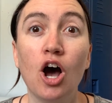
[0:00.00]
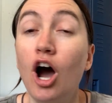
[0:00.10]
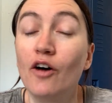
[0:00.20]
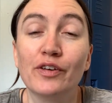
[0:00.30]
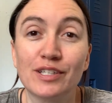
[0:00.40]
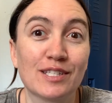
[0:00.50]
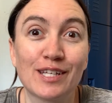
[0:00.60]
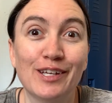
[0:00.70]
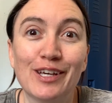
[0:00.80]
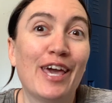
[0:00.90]

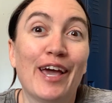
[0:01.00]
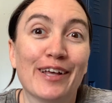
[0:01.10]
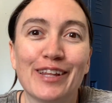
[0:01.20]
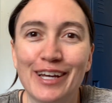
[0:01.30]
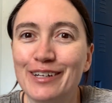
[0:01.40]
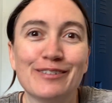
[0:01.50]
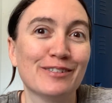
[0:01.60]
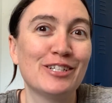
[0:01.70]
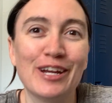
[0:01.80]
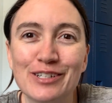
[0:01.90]
Obviously, you can't like
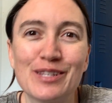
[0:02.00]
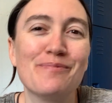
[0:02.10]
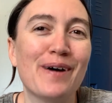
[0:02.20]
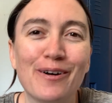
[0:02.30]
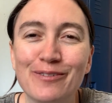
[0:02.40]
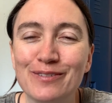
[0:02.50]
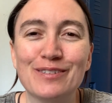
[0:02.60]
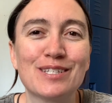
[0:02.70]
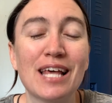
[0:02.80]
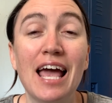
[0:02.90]
change the
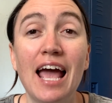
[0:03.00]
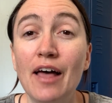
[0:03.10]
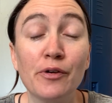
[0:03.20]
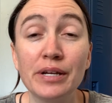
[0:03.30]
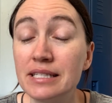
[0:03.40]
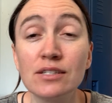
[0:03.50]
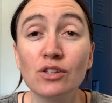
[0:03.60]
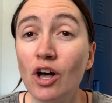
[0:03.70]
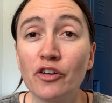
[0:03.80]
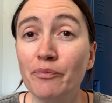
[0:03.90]
mountains, and there isn't a
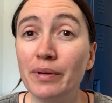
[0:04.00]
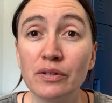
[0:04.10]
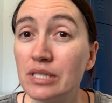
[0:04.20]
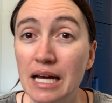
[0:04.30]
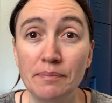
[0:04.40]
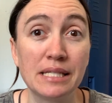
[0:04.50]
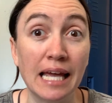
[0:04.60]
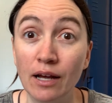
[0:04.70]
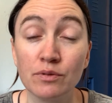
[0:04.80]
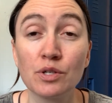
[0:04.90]
lot of built up
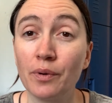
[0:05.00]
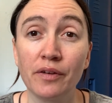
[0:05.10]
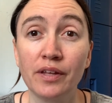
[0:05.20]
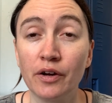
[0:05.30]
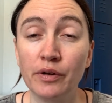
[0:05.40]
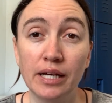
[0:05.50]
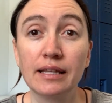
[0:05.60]
towns around the area.